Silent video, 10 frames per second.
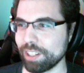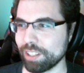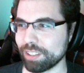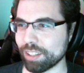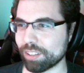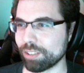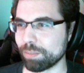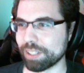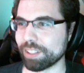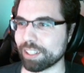this could
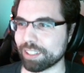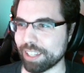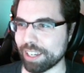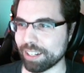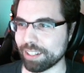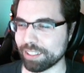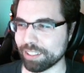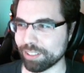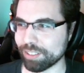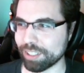be like that. You
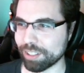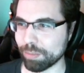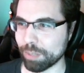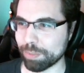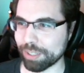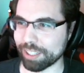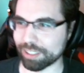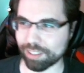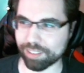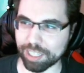know, it might be like
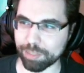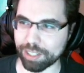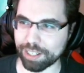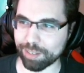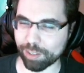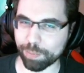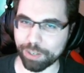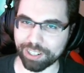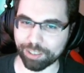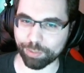this game that I have
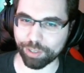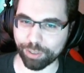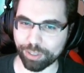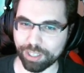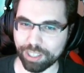experience with.